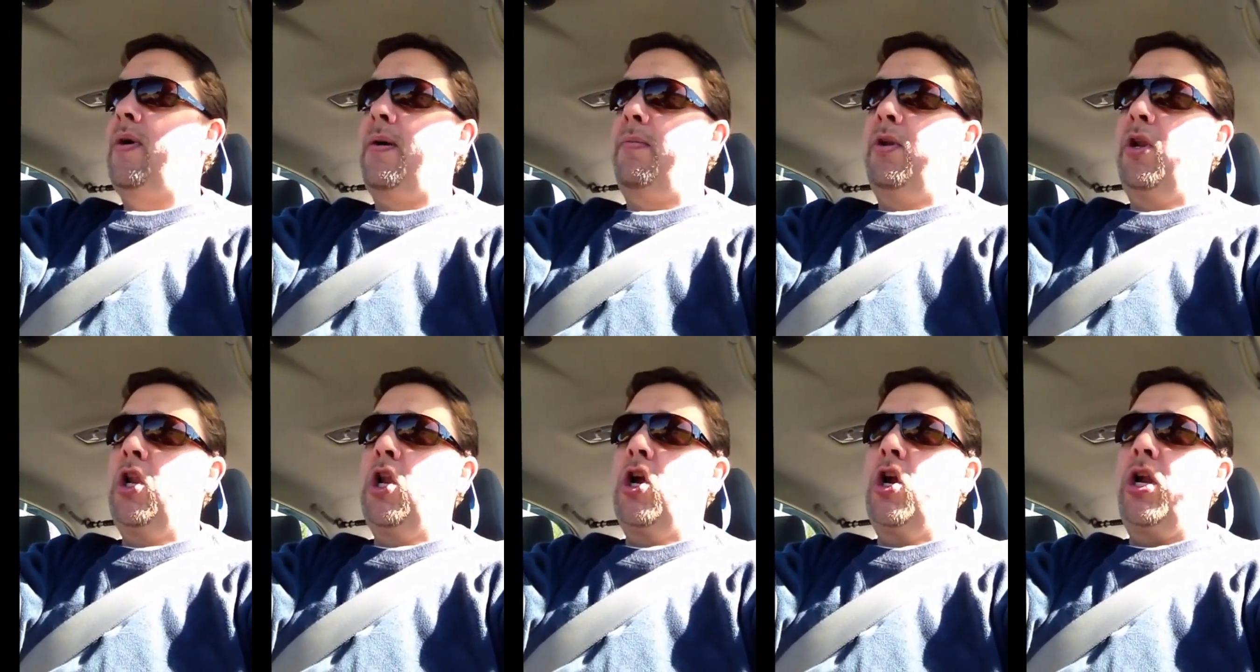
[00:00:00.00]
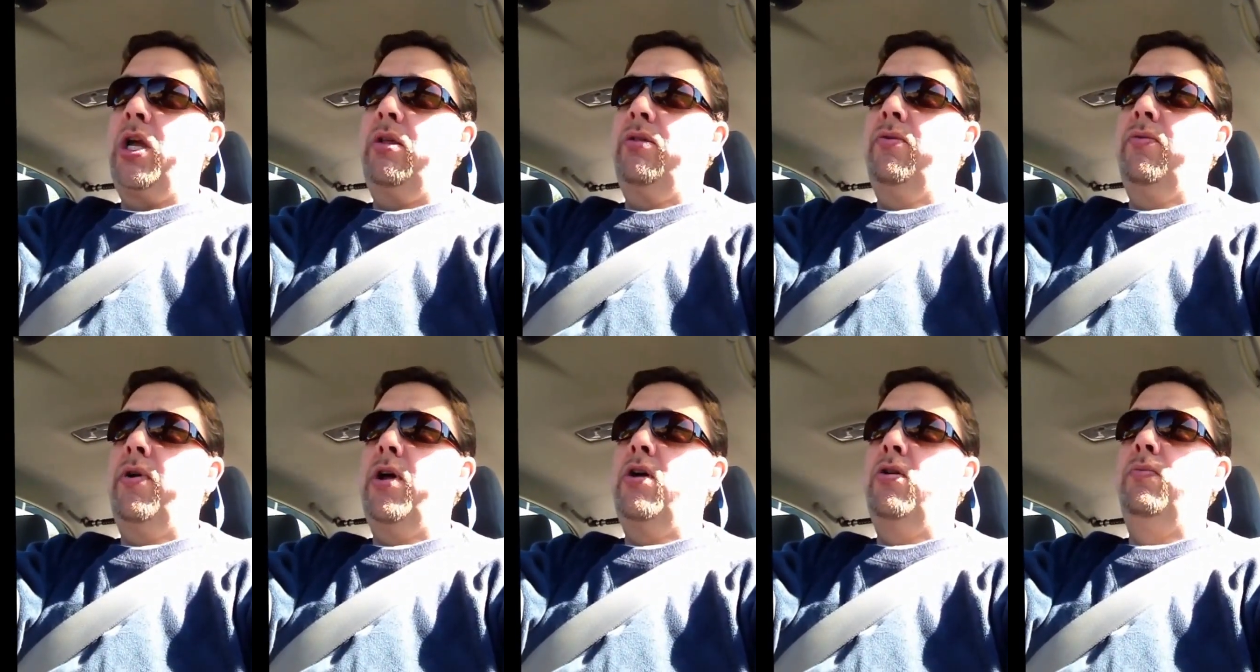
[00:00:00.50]
I'm learning
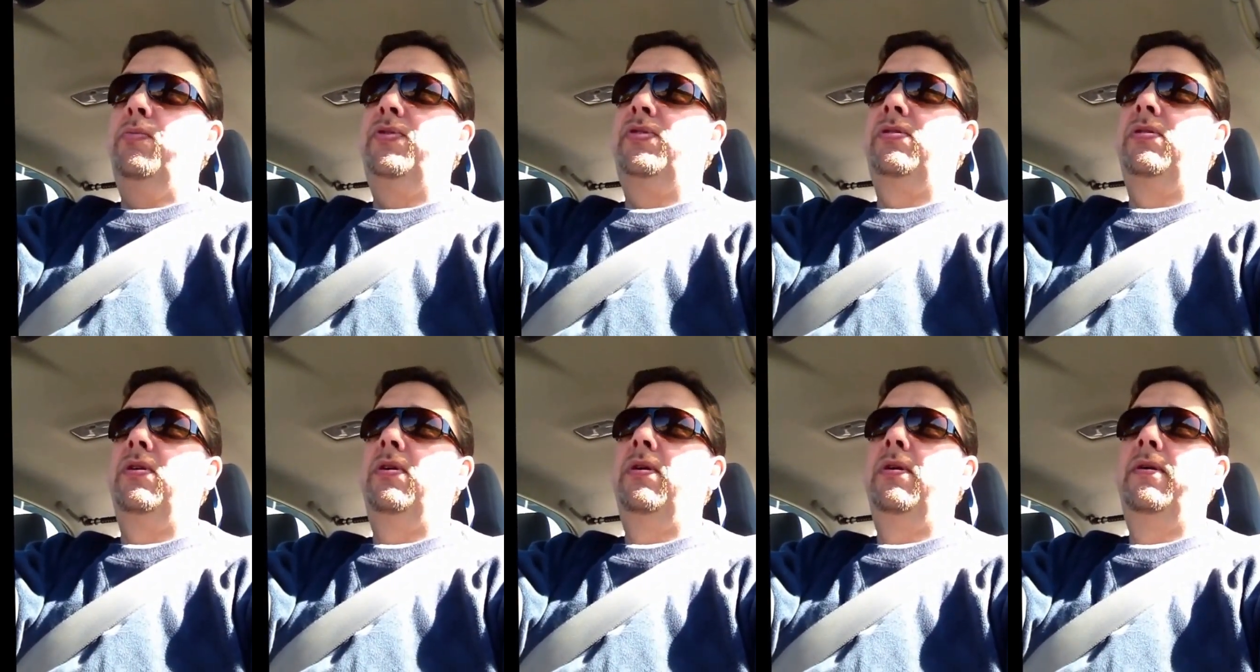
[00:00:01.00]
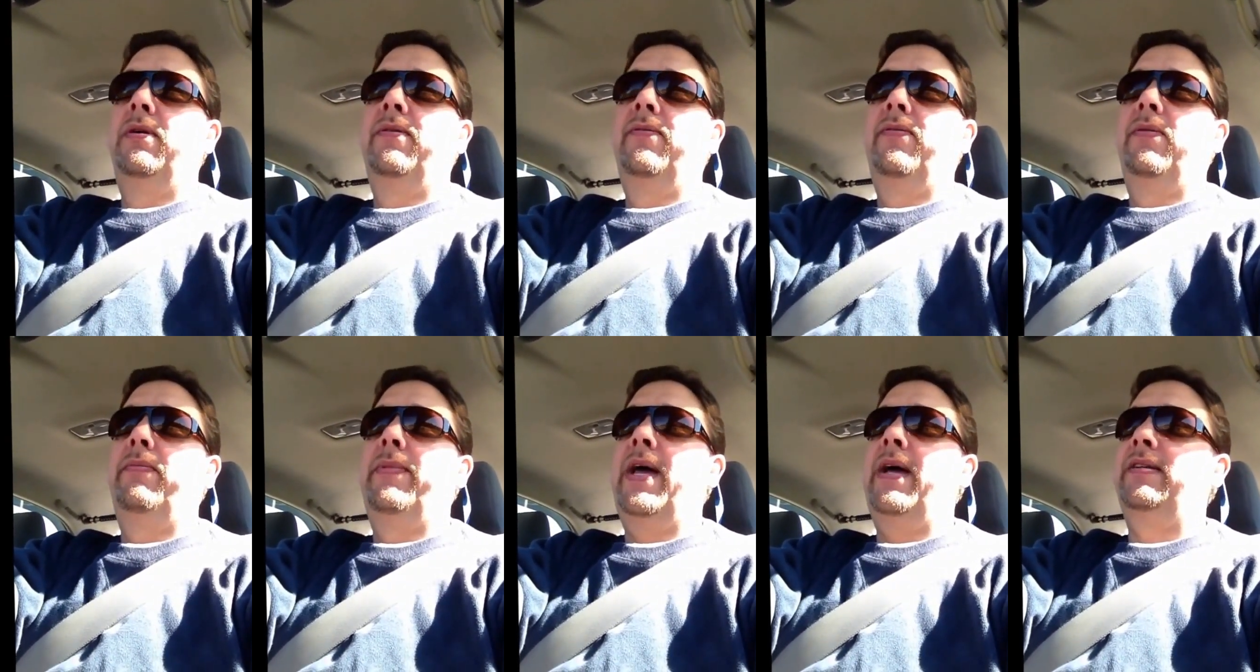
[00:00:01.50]
the ropes
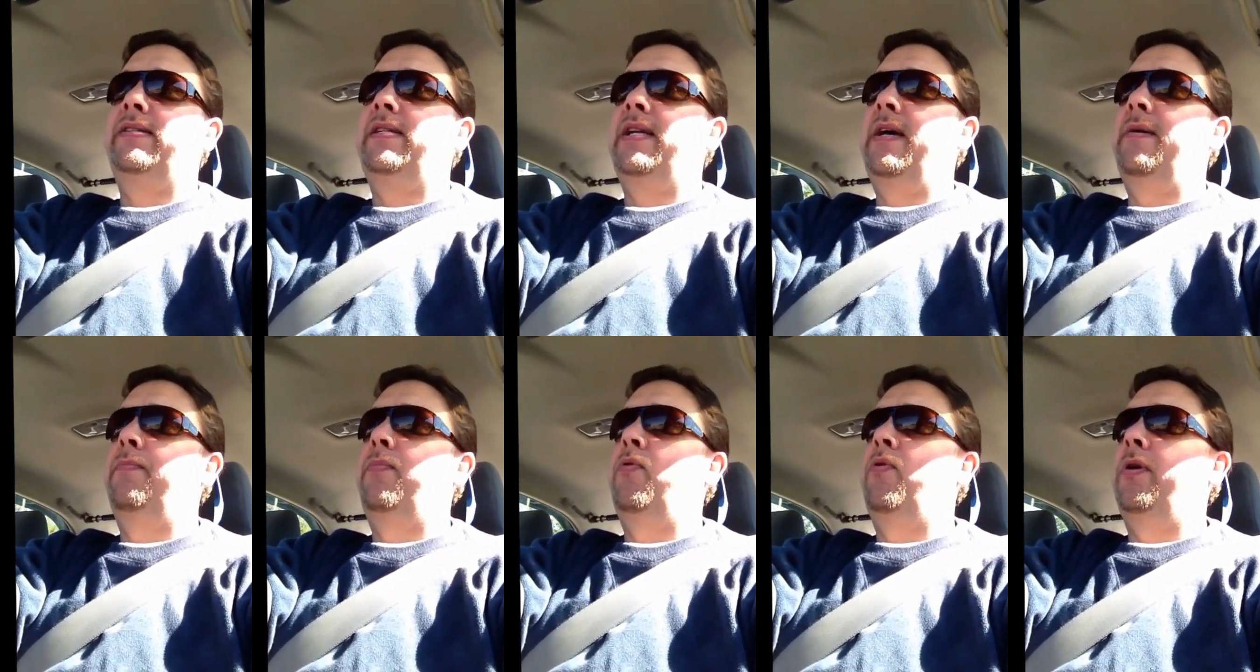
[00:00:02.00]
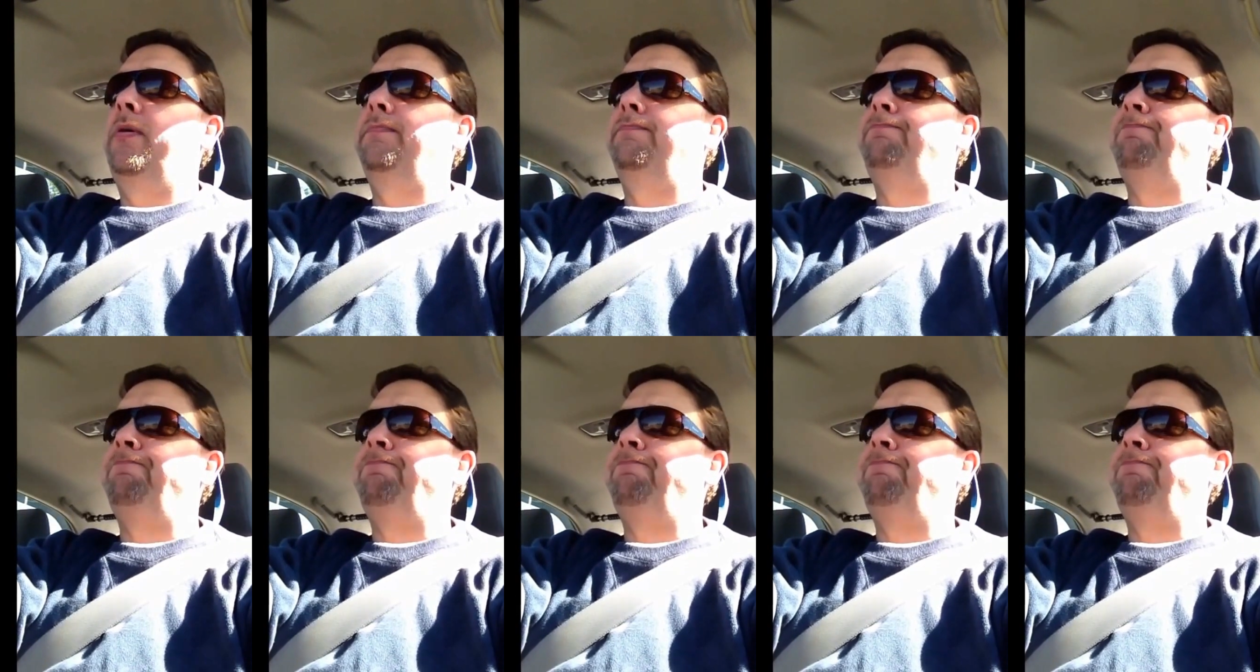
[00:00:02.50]
from that standpoint.